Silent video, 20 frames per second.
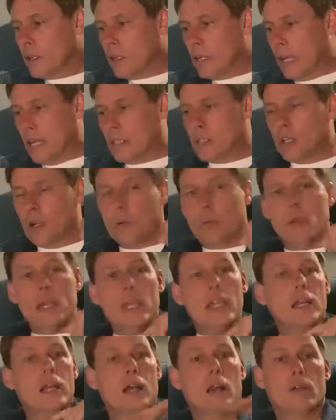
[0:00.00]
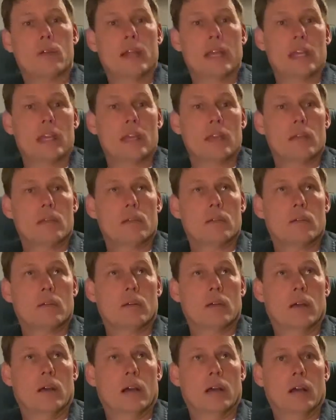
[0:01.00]
And so we had already,
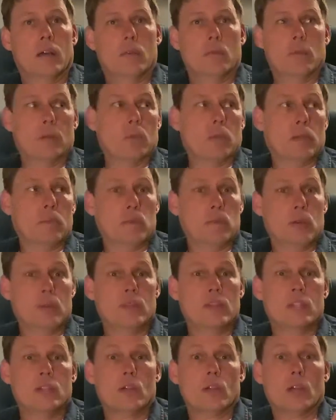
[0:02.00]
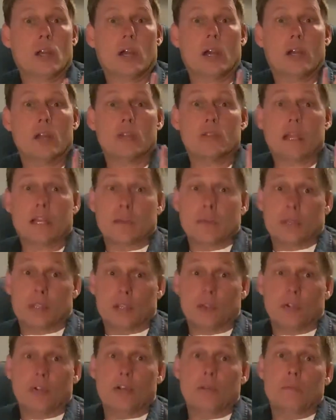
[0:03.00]
when we moved into a contract with a
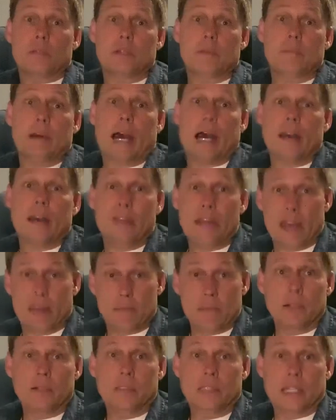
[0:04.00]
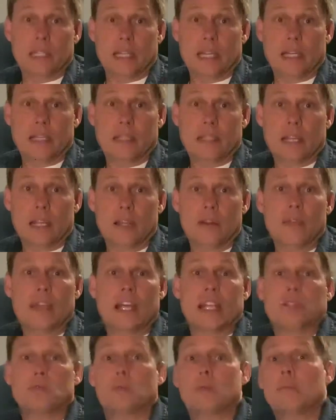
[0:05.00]
group to buy that building out there,
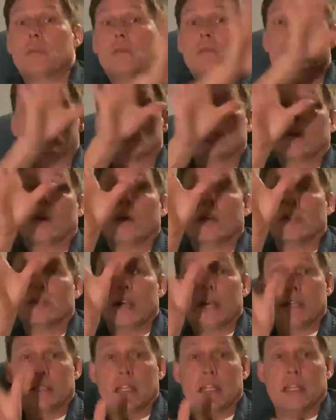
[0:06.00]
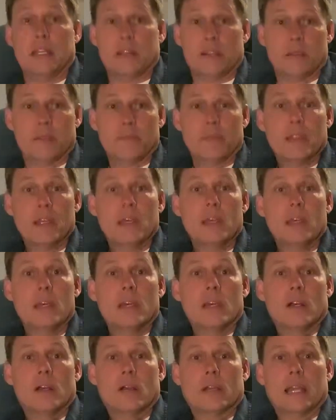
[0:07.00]
that's when we moved into a contract here.
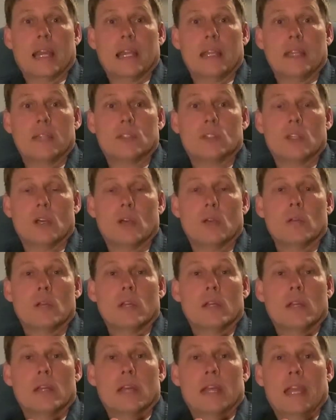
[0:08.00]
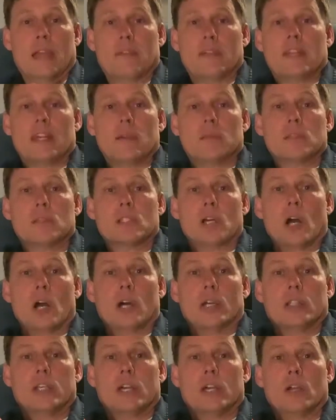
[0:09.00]
Okay, so everything was
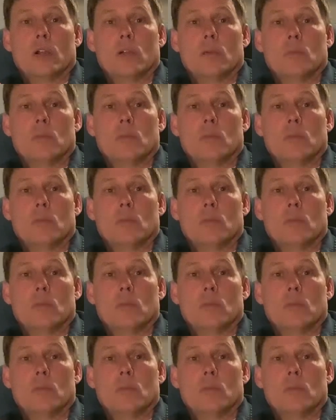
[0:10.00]
on go.